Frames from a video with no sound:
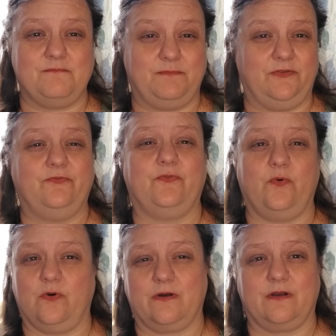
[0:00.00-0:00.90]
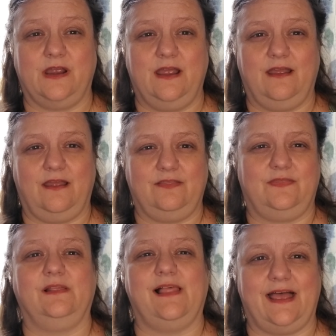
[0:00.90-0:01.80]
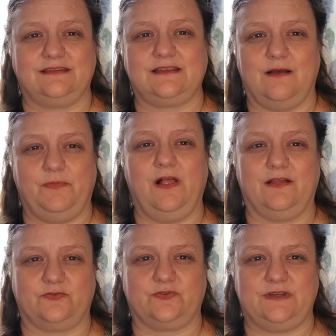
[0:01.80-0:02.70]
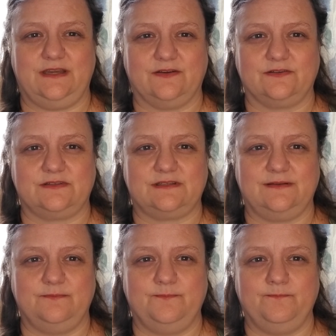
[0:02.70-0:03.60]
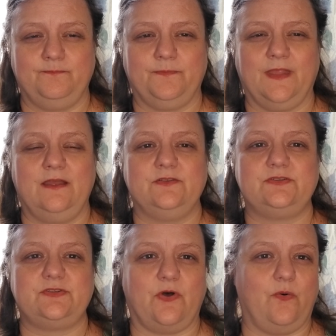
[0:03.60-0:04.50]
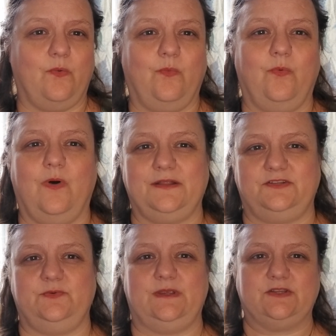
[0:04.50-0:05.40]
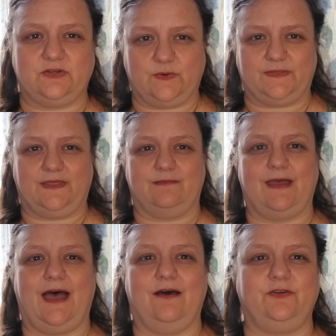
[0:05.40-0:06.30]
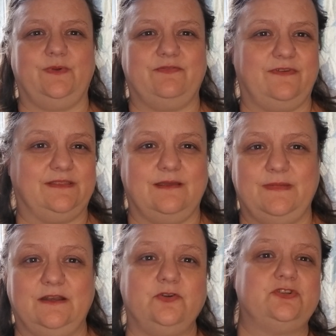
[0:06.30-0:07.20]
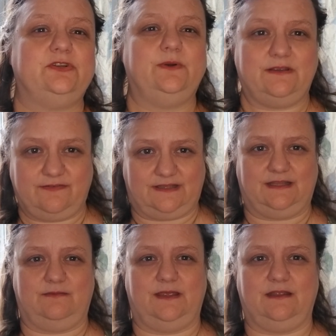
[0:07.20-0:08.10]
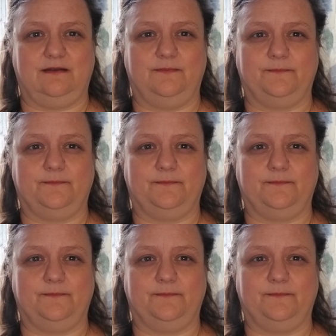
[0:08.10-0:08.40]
before the last couple hundred years. So what do we do with them? How do we fit them in, or do we fit them in?